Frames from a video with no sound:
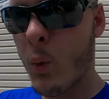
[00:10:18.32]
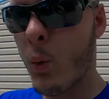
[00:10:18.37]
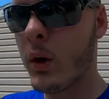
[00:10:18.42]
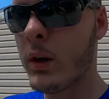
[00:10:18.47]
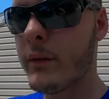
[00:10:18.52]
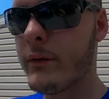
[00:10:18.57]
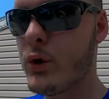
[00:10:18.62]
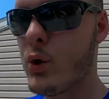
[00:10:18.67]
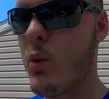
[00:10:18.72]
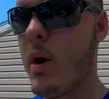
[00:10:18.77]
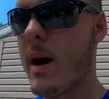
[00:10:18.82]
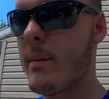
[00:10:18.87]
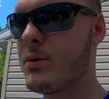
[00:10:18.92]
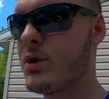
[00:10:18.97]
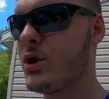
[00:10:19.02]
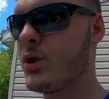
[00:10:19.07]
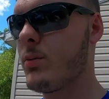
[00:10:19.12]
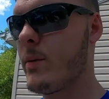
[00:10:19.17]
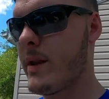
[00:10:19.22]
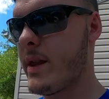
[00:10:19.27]
one of two
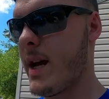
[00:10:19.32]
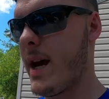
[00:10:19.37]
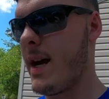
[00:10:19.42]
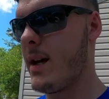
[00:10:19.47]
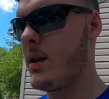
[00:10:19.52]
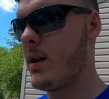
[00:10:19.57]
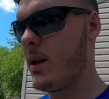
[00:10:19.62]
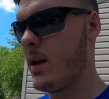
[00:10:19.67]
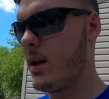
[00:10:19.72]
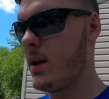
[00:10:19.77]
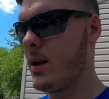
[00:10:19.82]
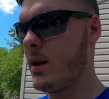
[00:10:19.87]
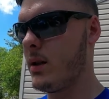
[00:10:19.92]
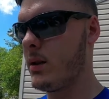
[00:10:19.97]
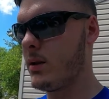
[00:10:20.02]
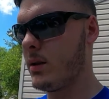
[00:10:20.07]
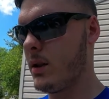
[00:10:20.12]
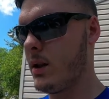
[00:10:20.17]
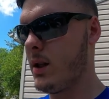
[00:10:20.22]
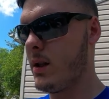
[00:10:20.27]
options with that
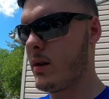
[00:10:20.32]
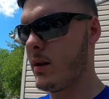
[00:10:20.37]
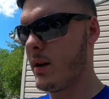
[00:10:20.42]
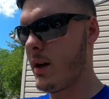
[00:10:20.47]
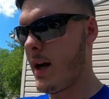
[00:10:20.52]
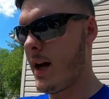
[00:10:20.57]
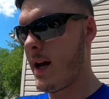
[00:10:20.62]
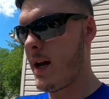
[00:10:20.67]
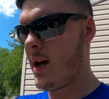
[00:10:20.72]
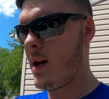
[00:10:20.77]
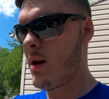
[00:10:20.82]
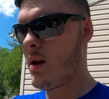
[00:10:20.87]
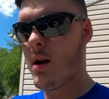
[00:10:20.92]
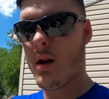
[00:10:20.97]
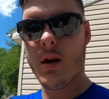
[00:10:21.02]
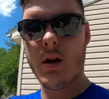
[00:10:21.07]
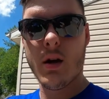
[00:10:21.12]
is either A,